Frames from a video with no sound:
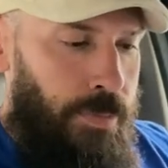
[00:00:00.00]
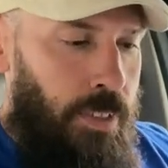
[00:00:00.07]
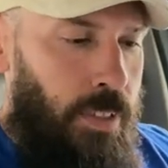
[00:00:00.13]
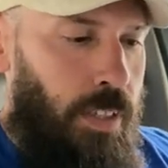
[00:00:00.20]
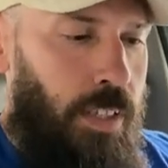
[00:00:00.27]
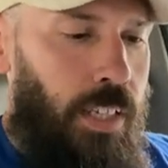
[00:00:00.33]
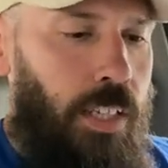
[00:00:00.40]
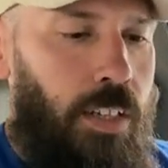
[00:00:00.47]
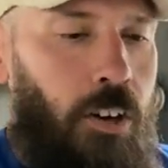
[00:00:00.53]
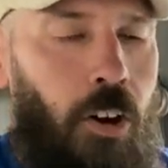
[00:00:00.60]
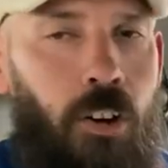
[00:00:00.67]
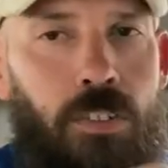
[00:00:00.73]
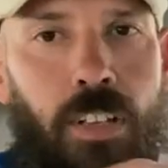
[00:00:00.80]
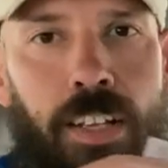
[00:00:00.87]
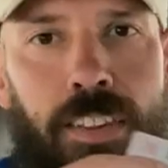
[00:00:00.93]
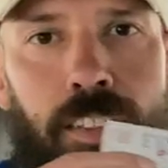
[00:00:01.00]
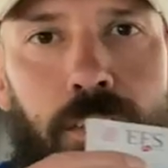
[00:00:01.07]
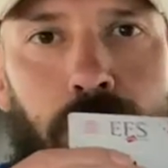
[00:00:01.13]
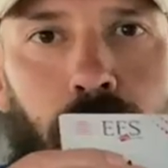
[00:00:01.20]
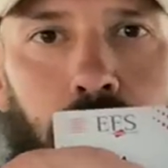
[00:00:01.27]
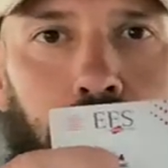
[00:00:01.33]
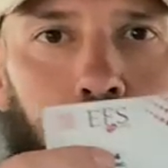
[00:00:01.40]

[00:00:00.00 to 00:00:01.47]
You're going to get a card like this right